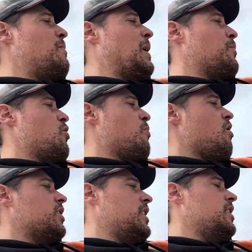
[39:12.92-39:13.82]
the big boy
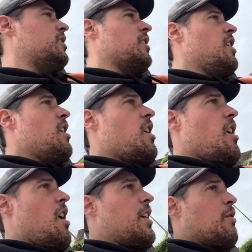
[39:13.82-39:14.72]
prices,
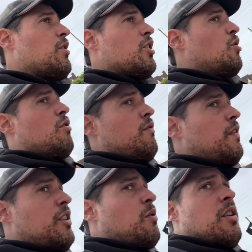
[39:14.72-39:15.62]
I think it was like
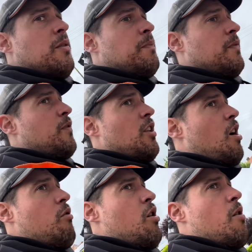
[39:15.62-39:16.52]
250 quid for the
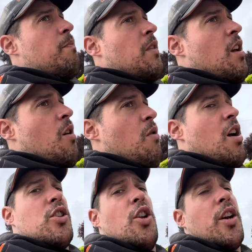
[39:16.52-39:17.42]
whole lot,
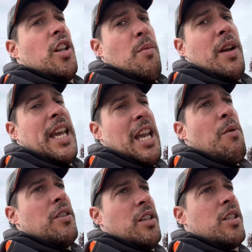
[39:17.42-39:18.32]
whereas you're looking at the Makita
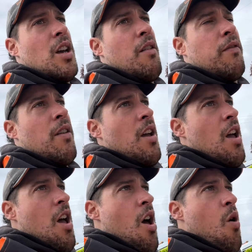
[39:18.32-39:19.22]
ones and stuff,
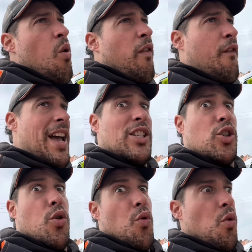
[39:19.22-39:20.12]
or
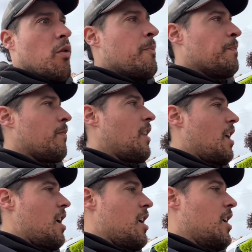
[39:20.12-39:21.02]
Festool,
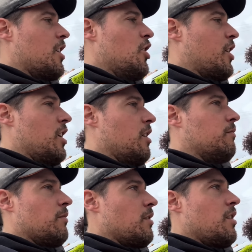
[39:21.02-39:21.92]
you're looking at,
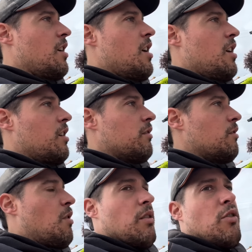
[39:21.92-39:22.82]

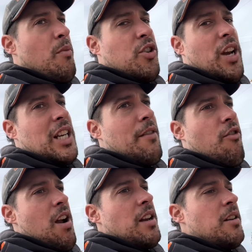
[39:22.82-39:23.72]
well, not much change out of a
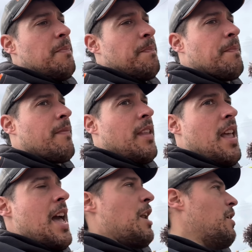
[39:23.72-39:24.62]
grand.
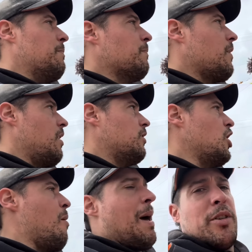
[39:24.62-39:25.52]
Anyway,
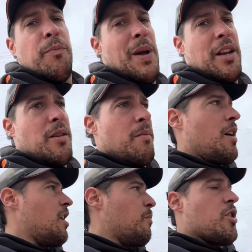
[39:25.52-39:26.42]
time lapse of bed
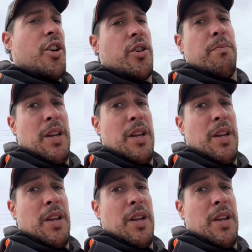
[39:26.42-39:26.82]
production.